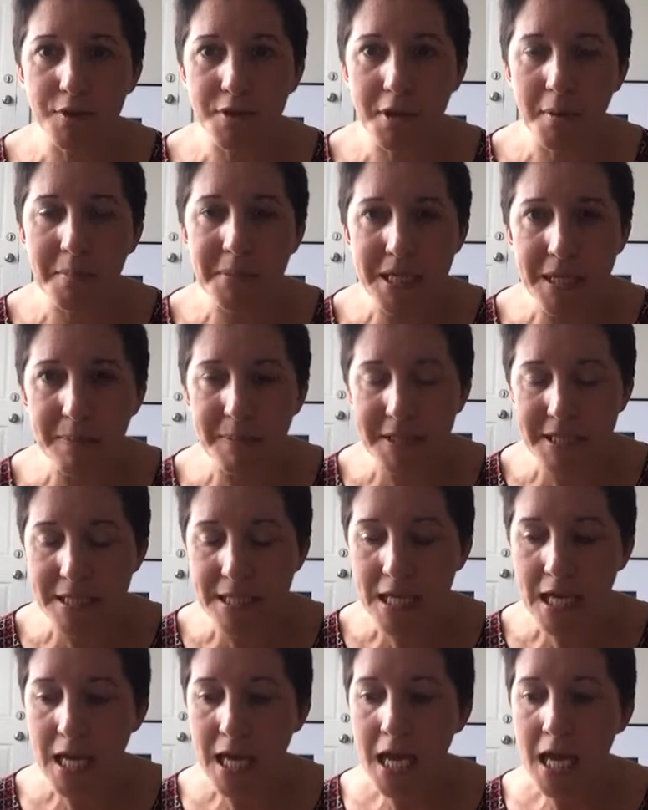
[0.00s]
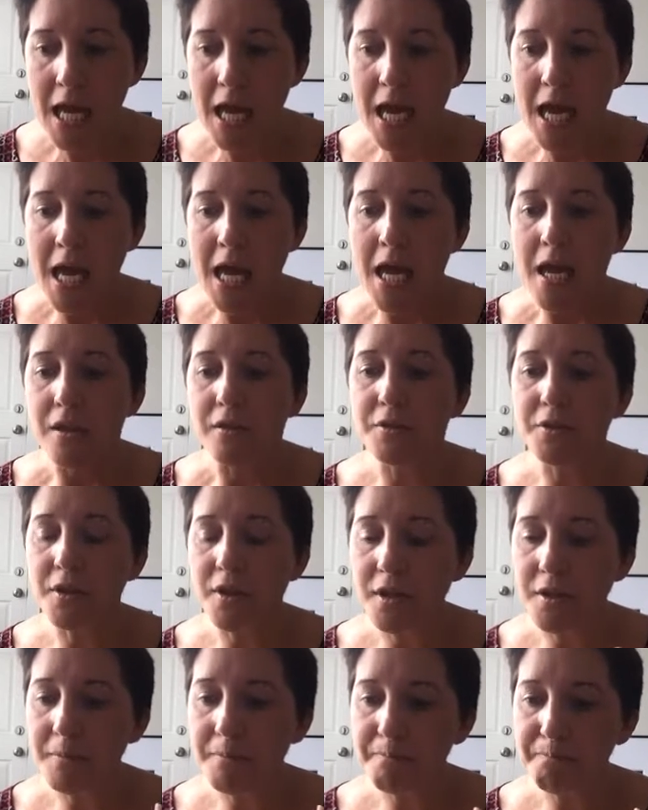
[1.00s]
you some tips.
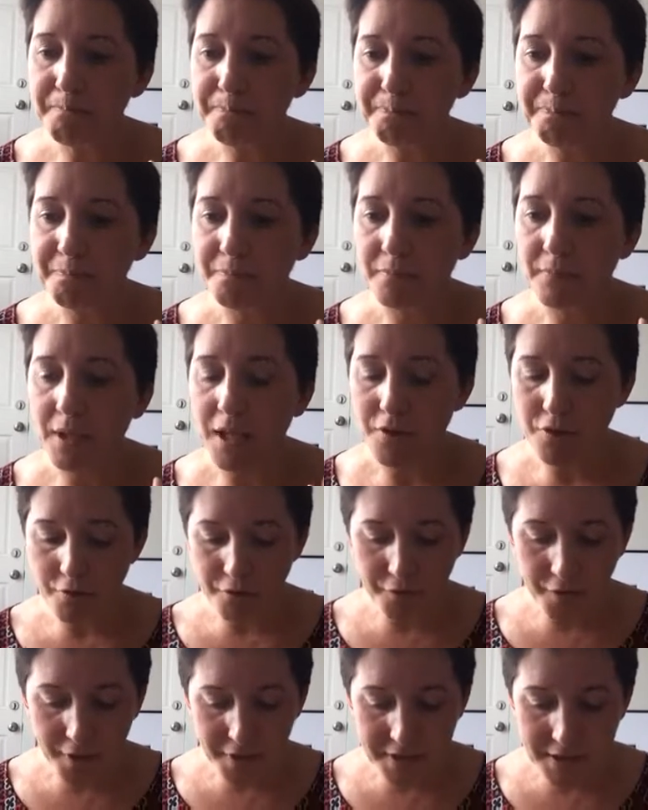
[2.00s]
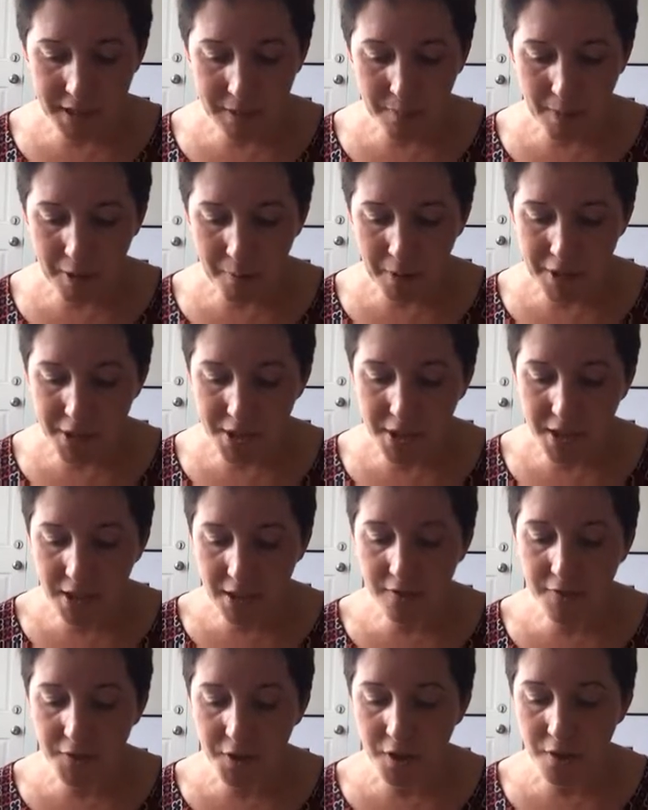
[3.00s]
The first tip I want to
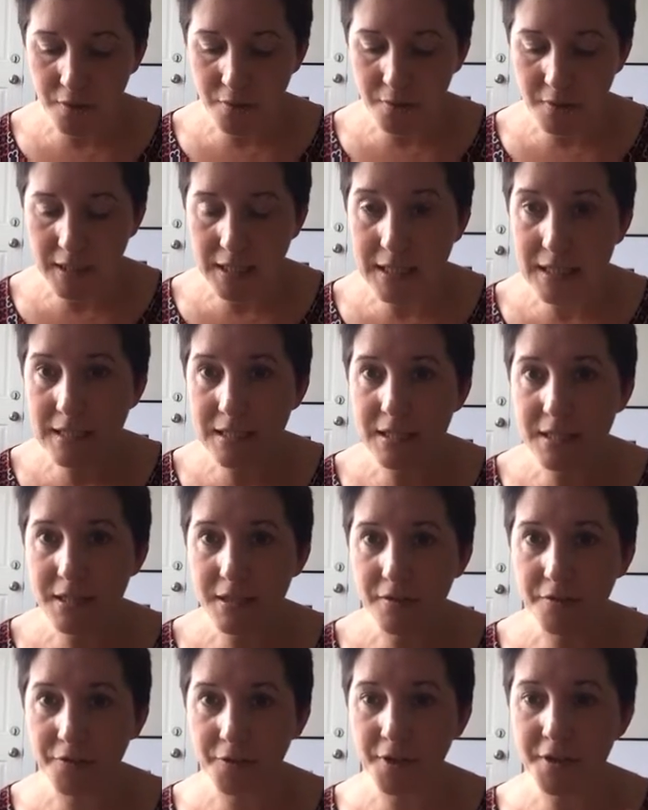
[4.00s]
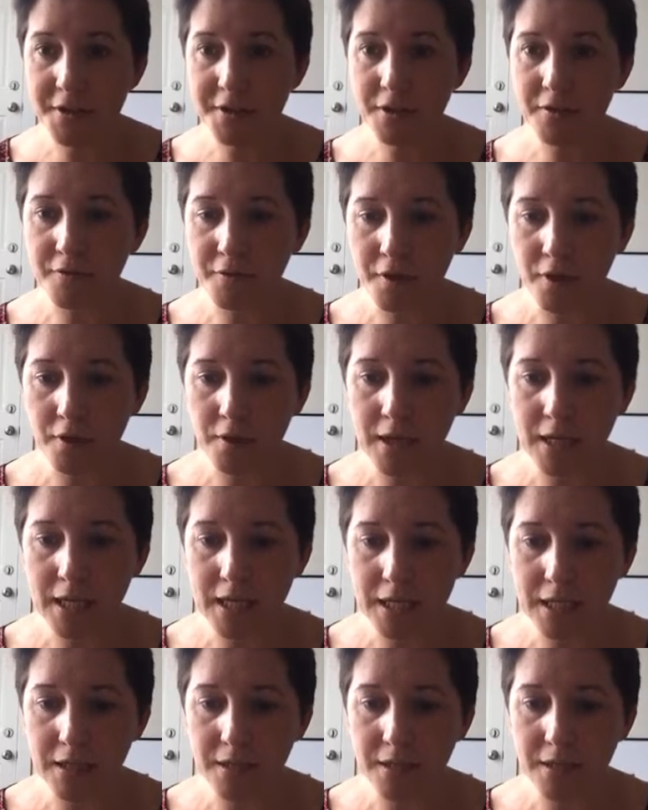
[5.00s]
give you is, first of all,